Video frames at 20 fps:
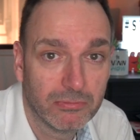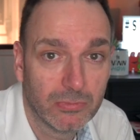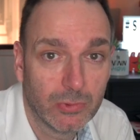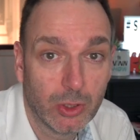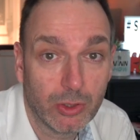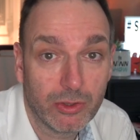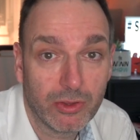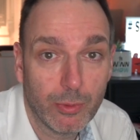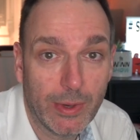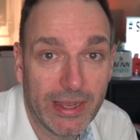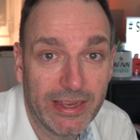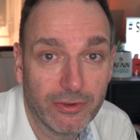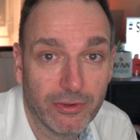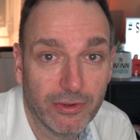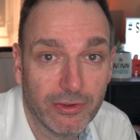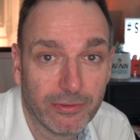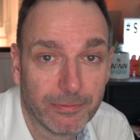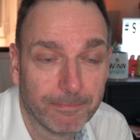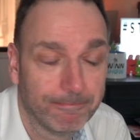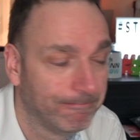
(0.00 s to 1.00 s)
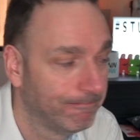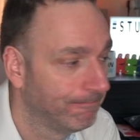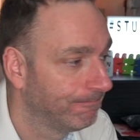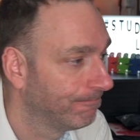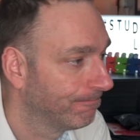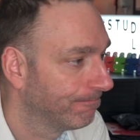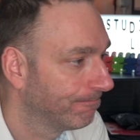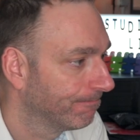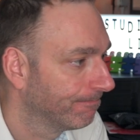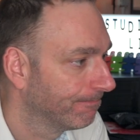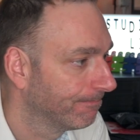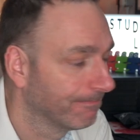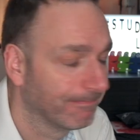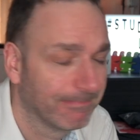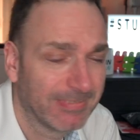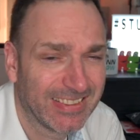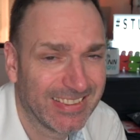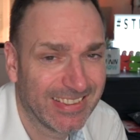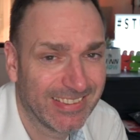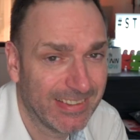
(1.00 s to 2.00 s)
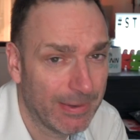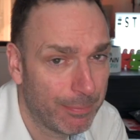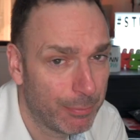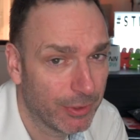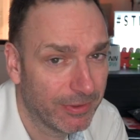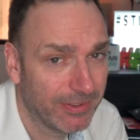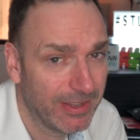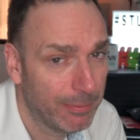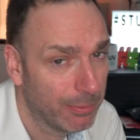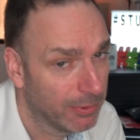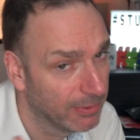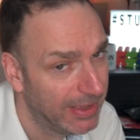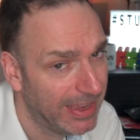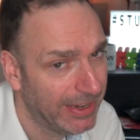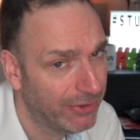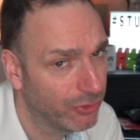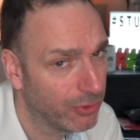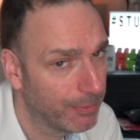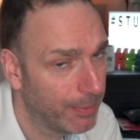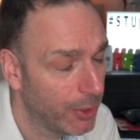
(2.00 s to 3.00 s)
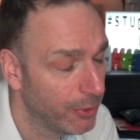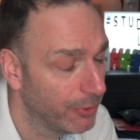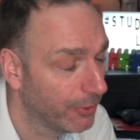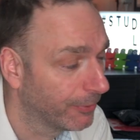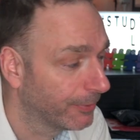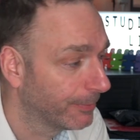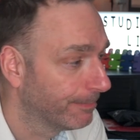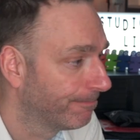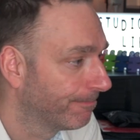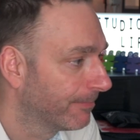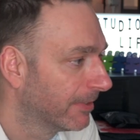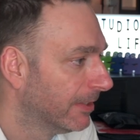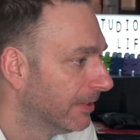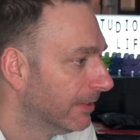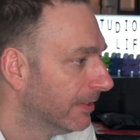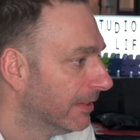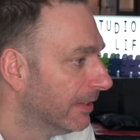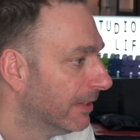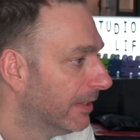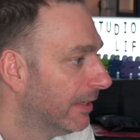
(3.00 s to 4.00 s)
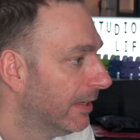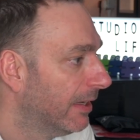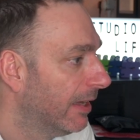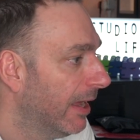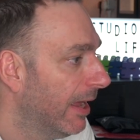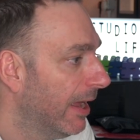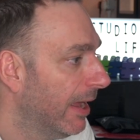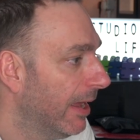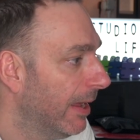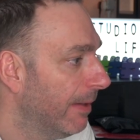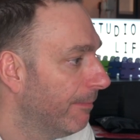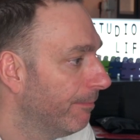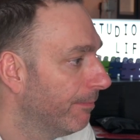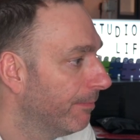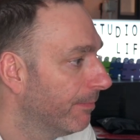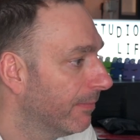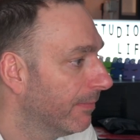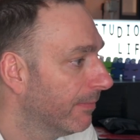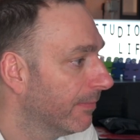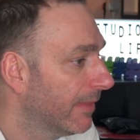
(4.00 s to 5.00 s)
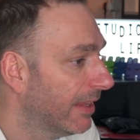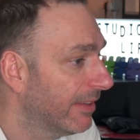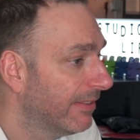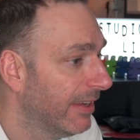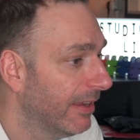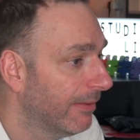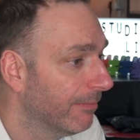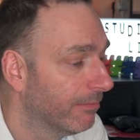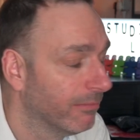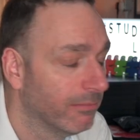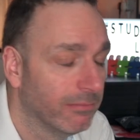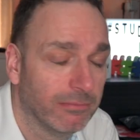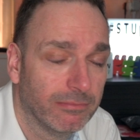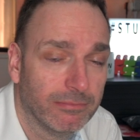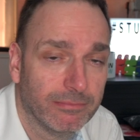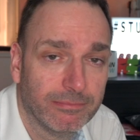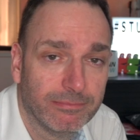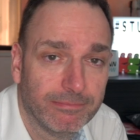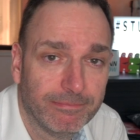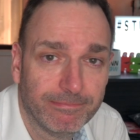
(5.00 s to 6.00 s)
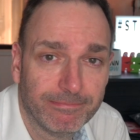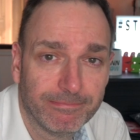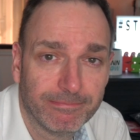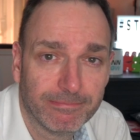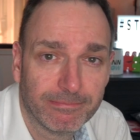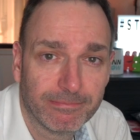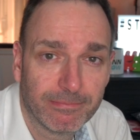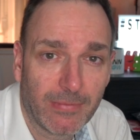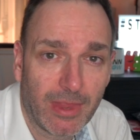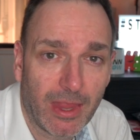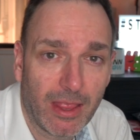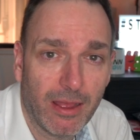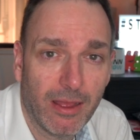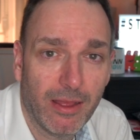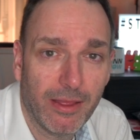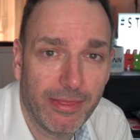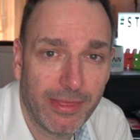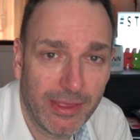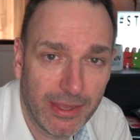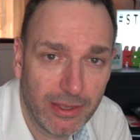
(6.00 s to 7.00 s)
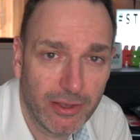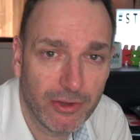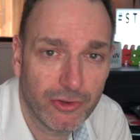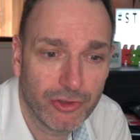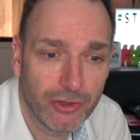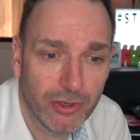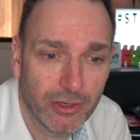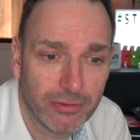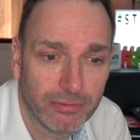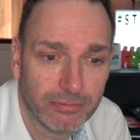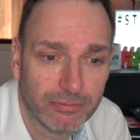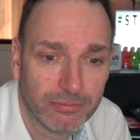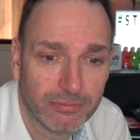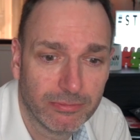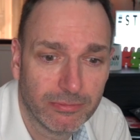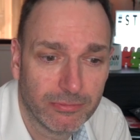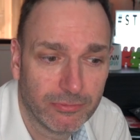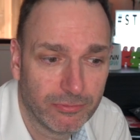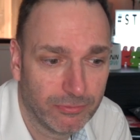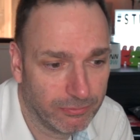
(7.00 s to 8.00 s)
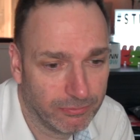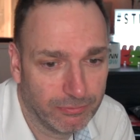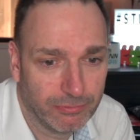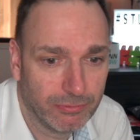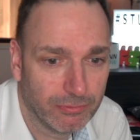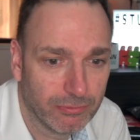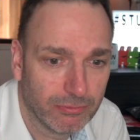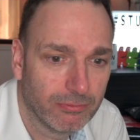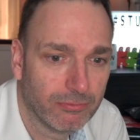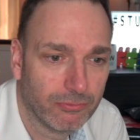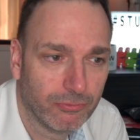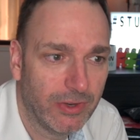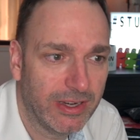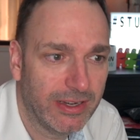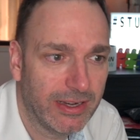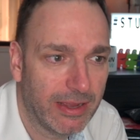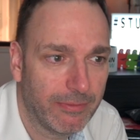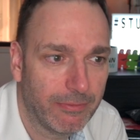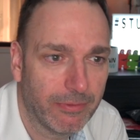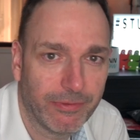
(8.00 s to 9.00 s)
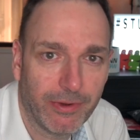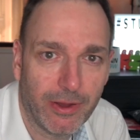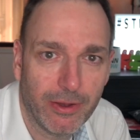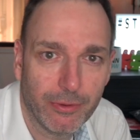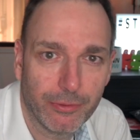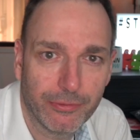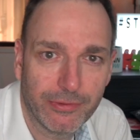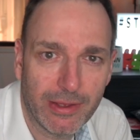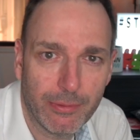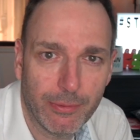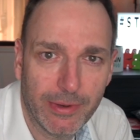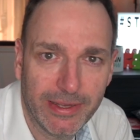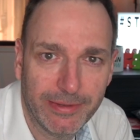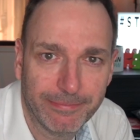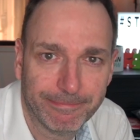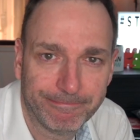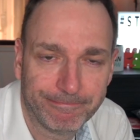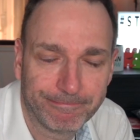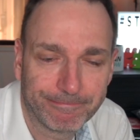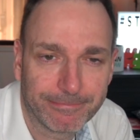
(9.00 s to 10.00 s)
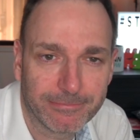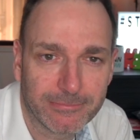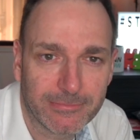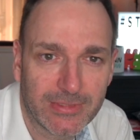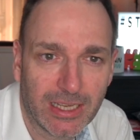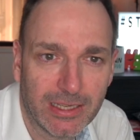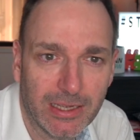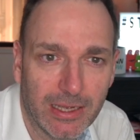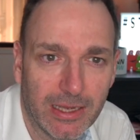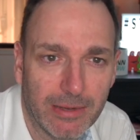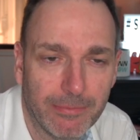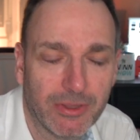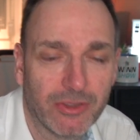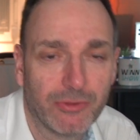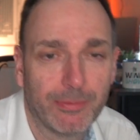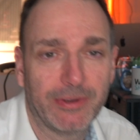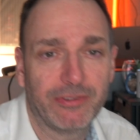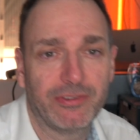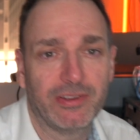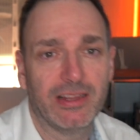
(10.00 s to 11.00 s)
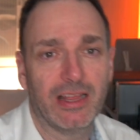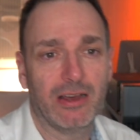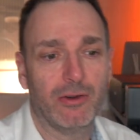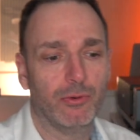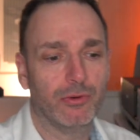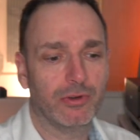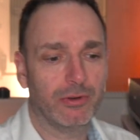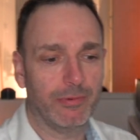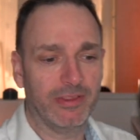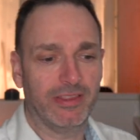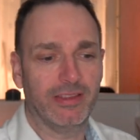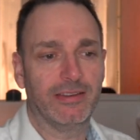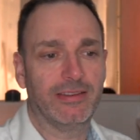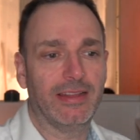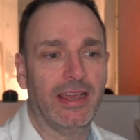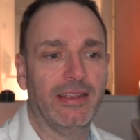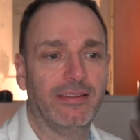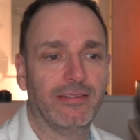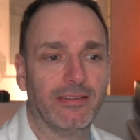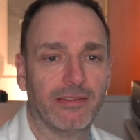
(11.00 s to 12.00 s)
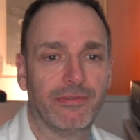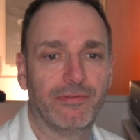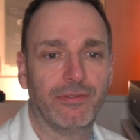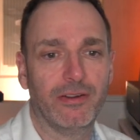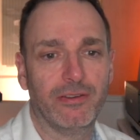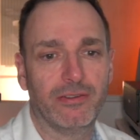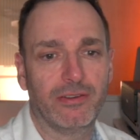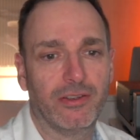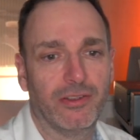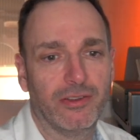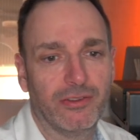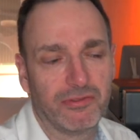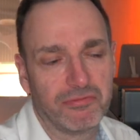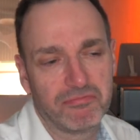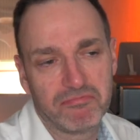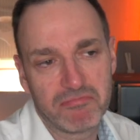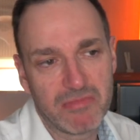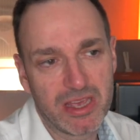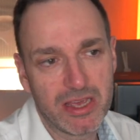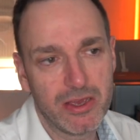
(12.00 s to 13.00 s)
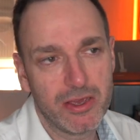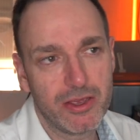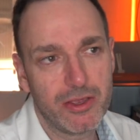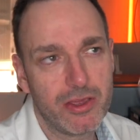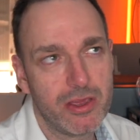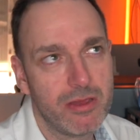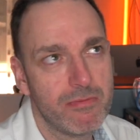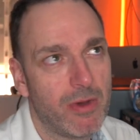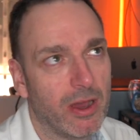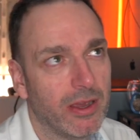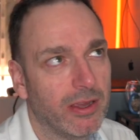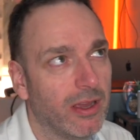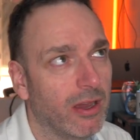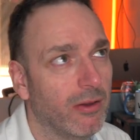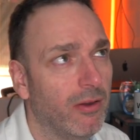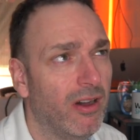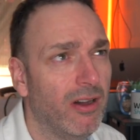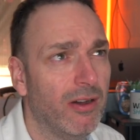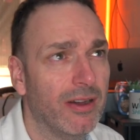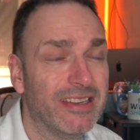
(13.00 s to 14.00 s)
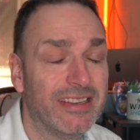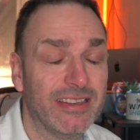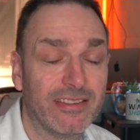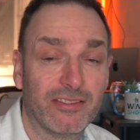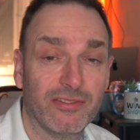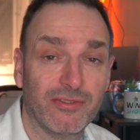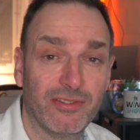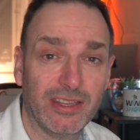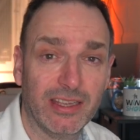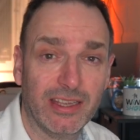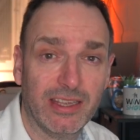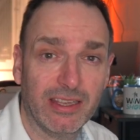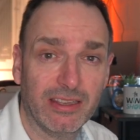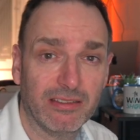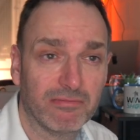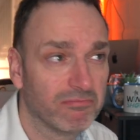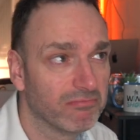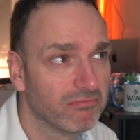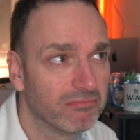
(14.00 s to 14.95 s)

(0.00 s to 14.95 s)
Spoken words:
look the way it does. Separate tip, extra bonus. That's it. I think you should rename your files that way, especially in that order with your date at the front, because you might go, oh, I did something